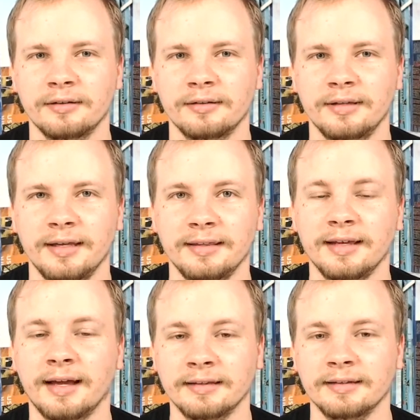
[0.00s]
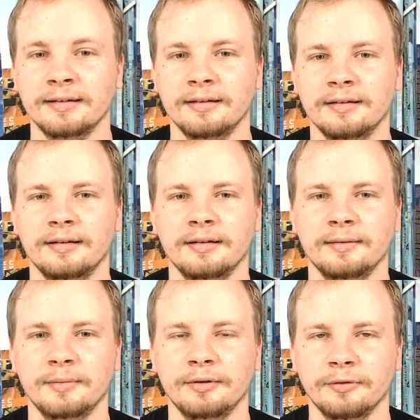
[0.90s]
in the island
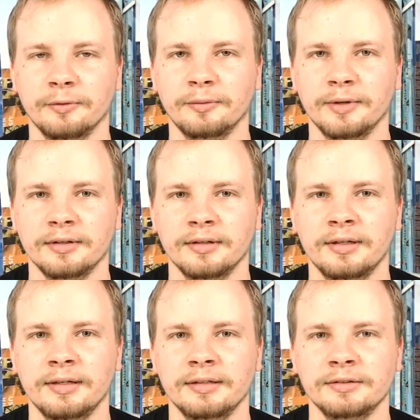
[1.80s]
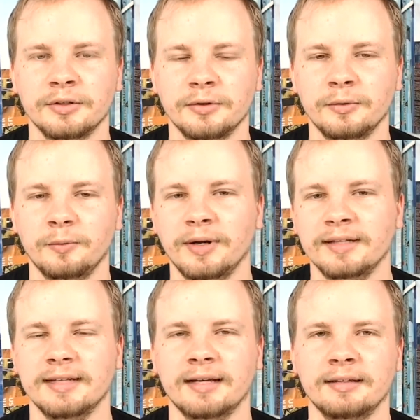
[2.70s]
of Aruba. So what
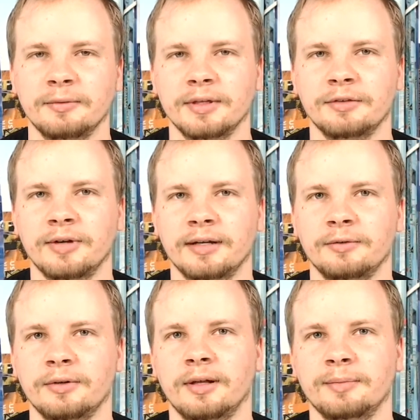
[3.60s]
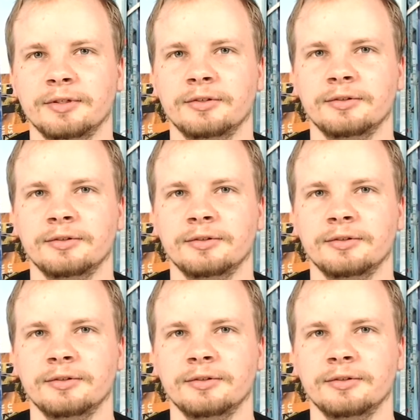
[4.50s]
exactly were they trying to accomplish?